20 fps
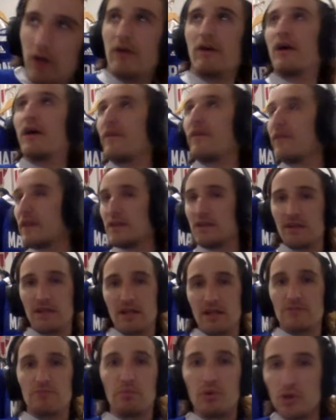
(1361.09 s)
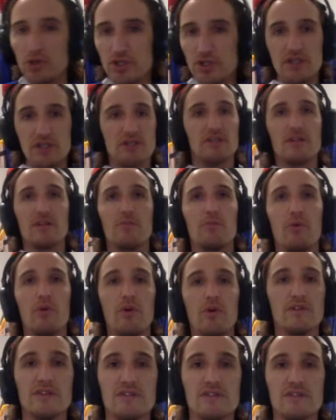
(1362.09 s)
and then he gets pushed into the
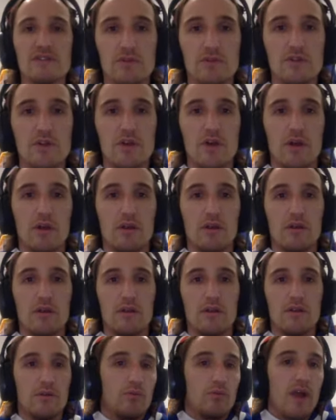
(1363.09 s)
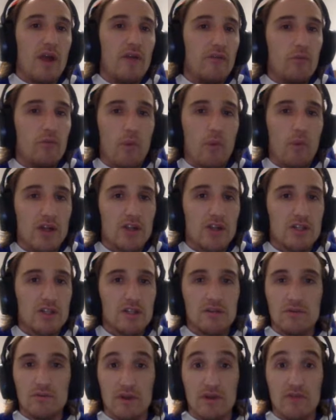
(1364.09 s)
boards as a result. The ref watched
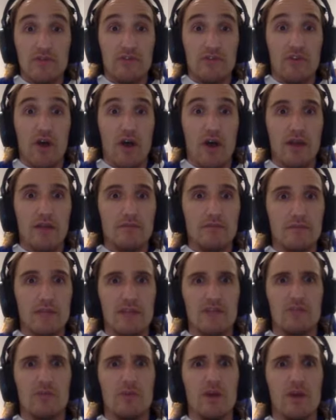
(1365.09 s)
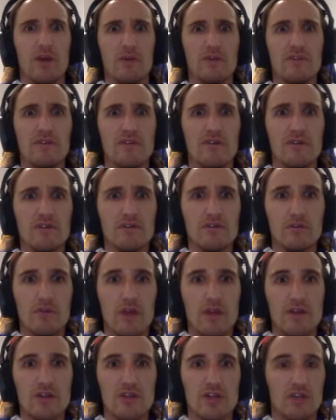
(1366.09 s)
it. The ref saw it. That's why it wasn't called a
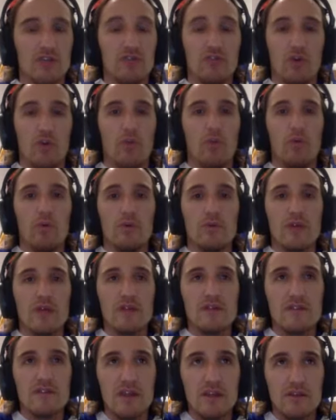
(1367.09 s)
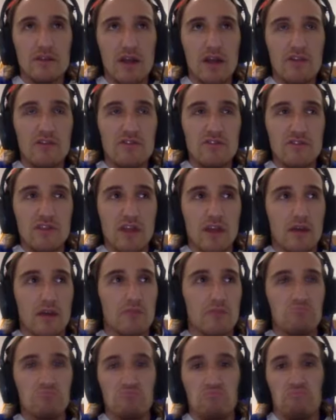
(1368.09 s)
cross check. Don't hold on to the other guy's stick.
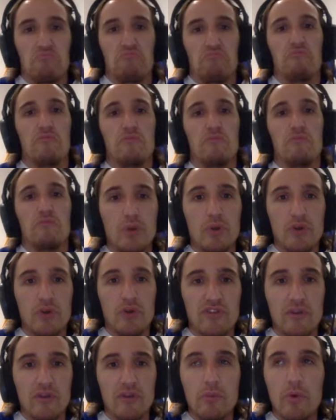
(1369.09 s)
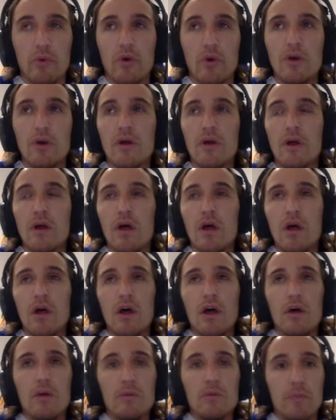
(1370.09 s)
Pretty simple.
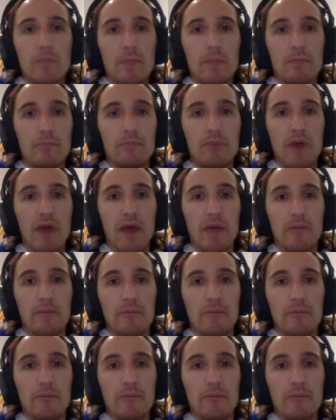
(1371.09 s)
But